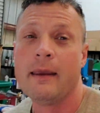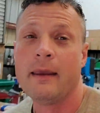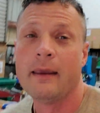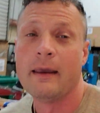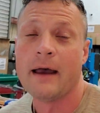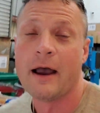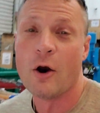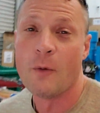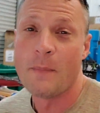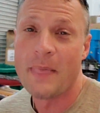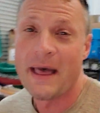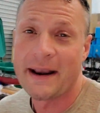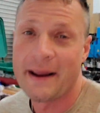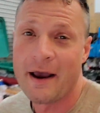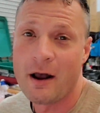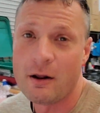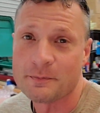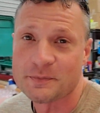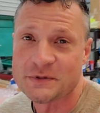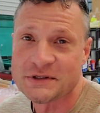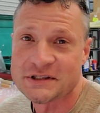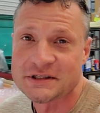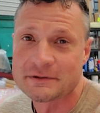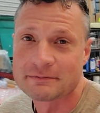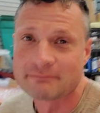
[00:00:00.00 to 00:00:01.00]
I hope that
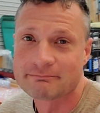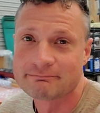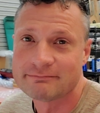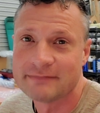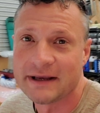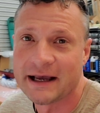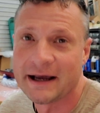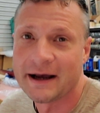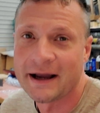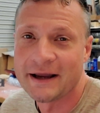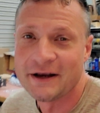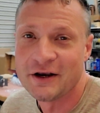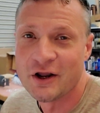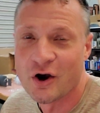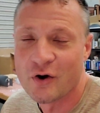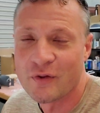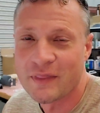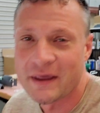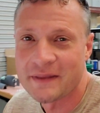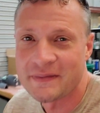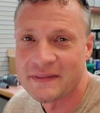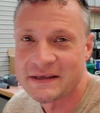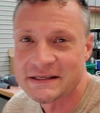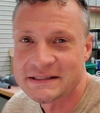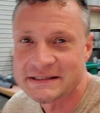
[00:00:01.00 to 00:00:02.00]
helps. Uh, I know
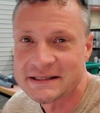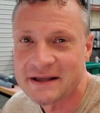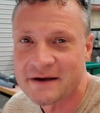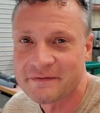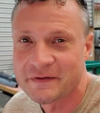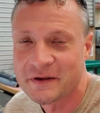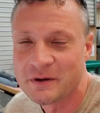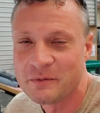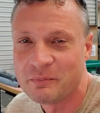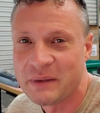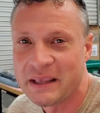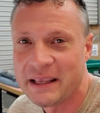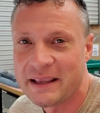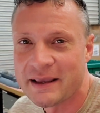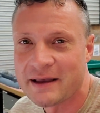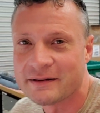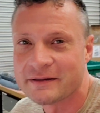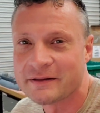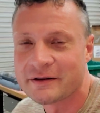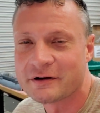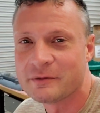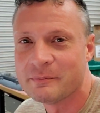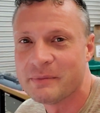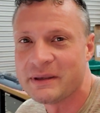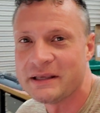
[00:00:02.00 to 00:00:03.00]
that this stuff can be a
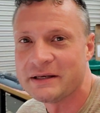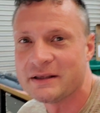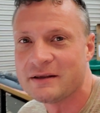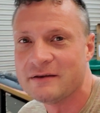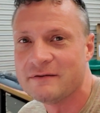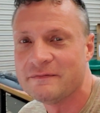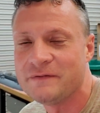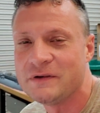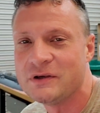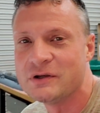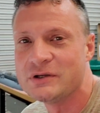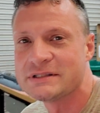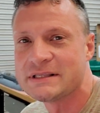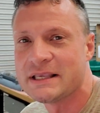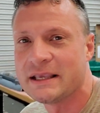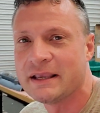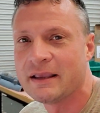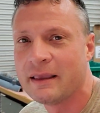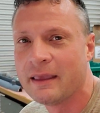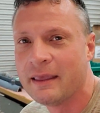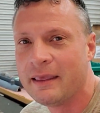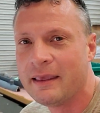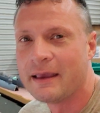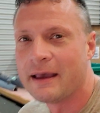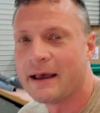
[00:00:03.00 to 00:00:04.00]
little bit
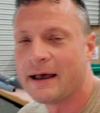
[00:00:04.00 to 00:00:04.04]
confusing.